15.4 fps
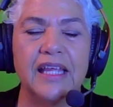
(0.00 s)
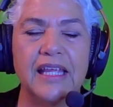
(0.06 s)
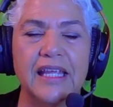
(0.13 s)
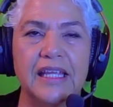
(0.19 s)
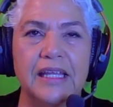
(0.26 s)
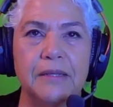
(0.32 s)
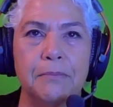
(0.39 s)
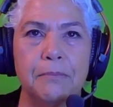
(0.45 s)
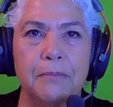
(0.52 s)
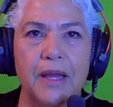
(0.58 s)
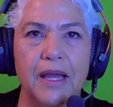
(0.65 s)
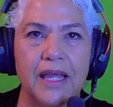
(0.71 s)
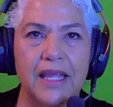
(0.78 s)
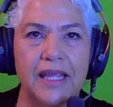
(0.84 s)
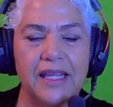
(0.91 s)
in
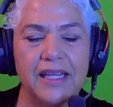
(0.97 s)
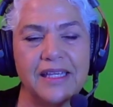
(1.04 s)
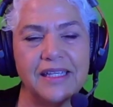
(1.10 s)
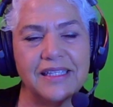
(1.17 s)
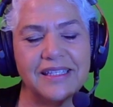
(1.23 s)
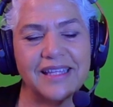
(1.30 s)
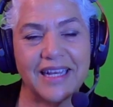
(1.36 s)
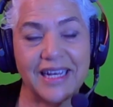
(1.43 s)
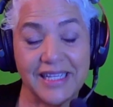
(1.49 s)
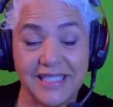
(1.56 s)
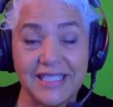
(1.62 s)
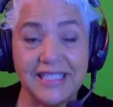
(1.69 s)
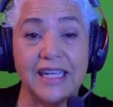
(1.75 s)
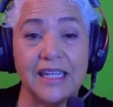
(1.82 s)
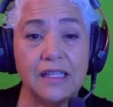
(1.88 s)
my that I
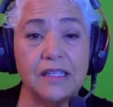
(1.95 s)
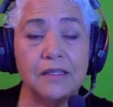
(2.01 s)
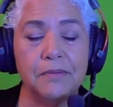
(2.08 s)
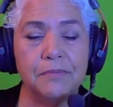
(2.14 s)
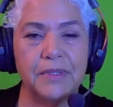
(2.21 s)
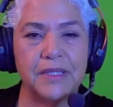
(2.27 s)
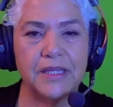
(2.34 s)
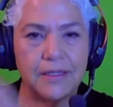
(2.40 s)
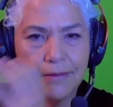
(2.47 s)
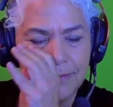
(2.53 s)
sell, but